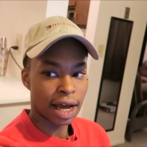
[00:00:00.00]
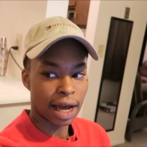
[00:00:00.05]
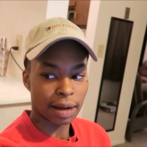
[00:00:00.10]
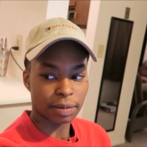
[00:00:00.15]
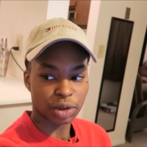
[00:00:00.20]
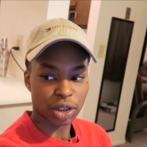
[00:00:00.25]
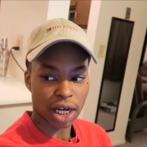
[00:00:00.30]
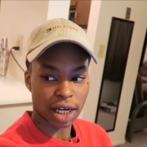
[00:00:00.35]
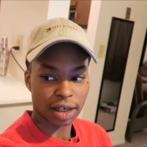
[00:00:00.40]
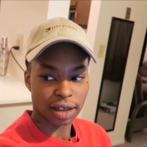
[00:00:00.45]

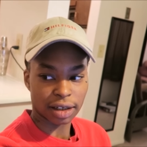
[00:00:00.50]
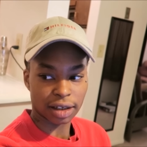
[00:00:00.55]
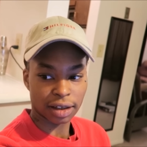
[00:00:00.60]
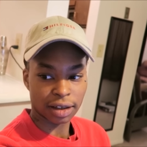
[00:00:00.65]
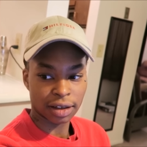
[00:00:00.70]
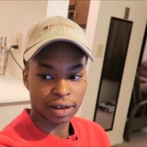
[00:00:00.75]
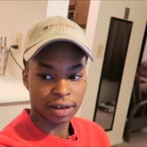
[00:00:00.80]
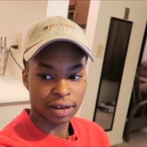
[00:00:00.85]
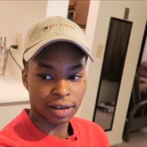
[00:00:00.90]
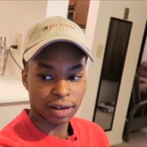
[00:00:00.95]
I'm trying to,
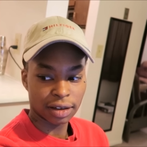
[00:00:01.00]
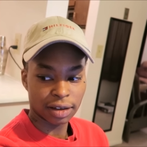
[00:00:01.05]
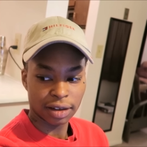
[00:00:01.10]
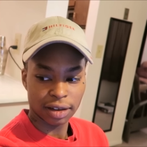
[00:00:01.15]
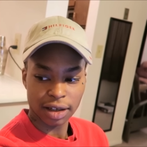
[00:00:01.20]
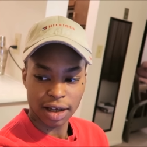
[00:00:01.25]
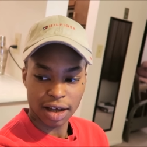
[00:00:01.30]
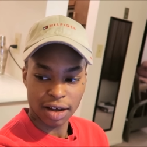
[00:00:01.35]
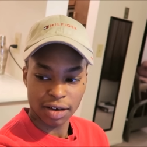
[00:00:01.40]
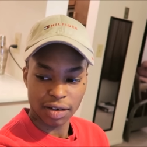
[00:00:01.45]

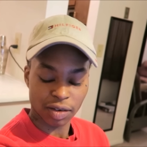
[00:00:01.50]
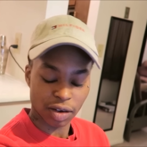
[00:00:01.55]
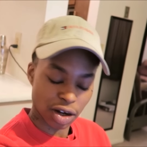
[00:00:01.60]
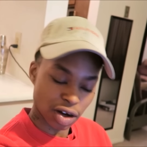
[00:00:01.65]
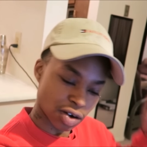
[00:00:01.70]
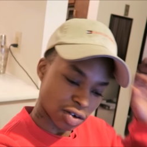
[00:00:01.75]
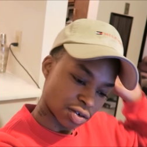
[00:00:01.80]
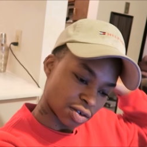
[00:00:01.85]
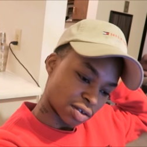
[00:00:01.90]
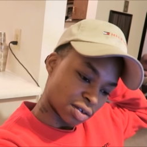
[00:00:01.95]
I don't
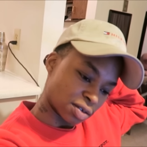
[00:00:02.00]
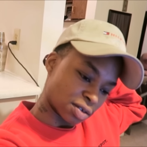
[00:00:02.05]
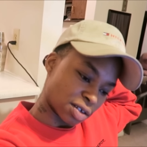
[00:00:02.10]
know.